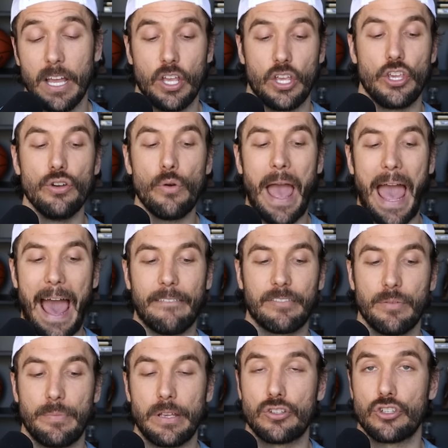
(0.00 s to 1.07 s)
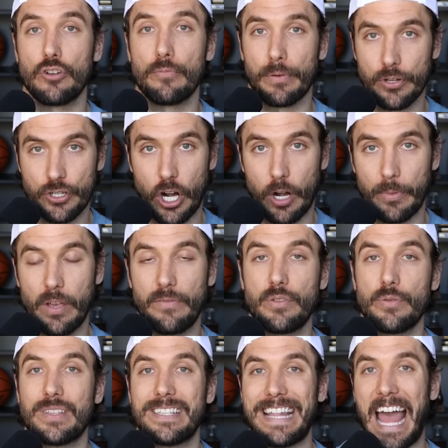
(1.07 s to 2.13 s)
You have to be super sharp. You have
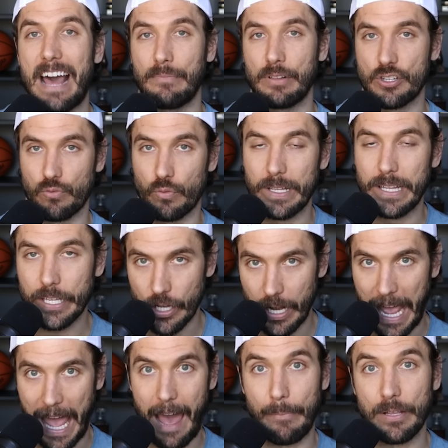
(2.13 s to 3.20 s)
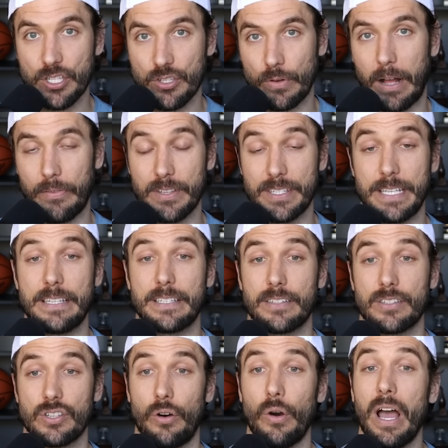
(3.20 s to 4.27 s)
to establish really good habits throughout the season.
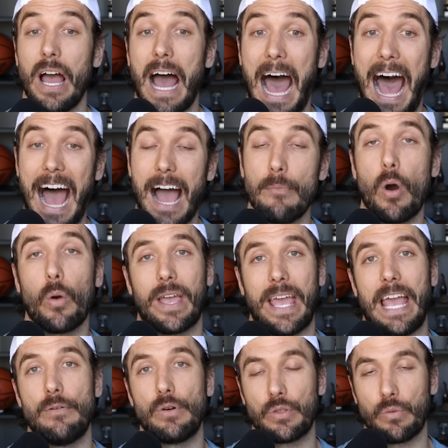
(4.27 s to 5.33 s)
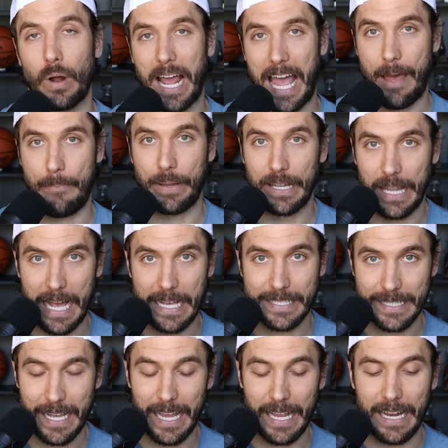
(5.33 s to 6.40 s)
So I'm okay with what happened last
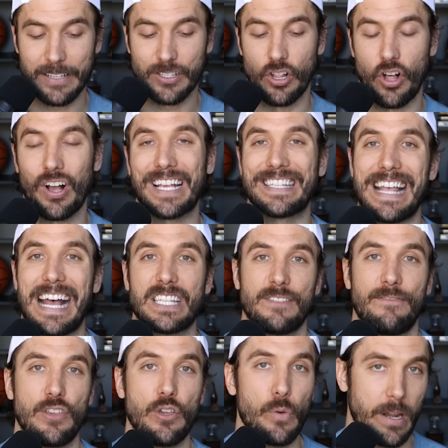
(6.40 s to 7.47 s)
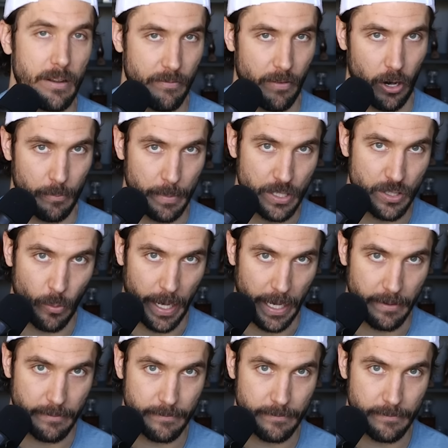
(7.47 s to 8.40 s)
night as long as that's few and far between.